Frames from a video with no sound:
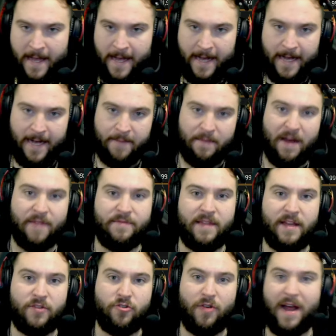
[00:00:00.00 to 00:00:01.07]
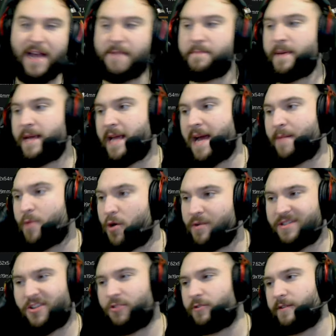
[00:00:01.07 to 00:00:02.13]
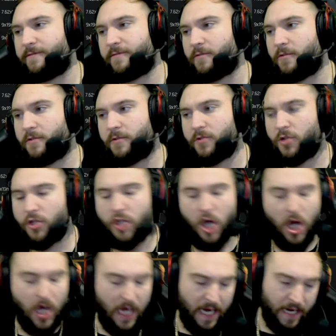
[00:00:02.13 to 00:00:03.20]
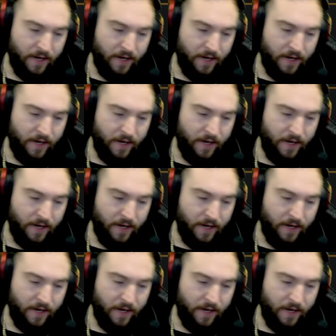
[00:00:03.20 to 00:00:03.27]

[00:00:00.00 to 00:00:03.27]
And then your AP ammo is only for the high